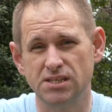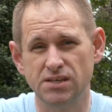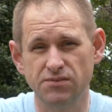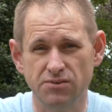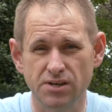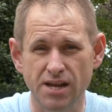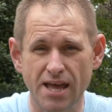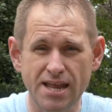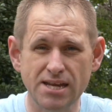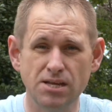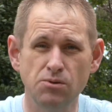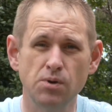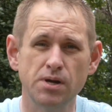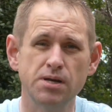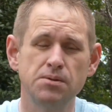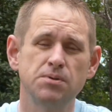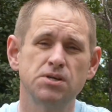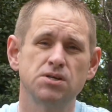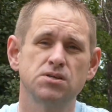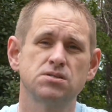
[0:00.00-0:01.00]
different
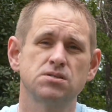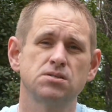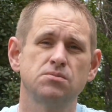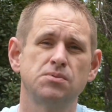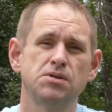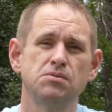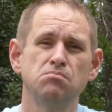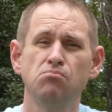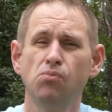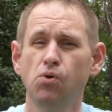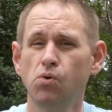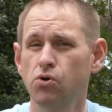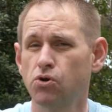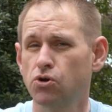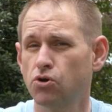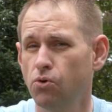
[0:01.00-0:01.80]
anyway because there'll be more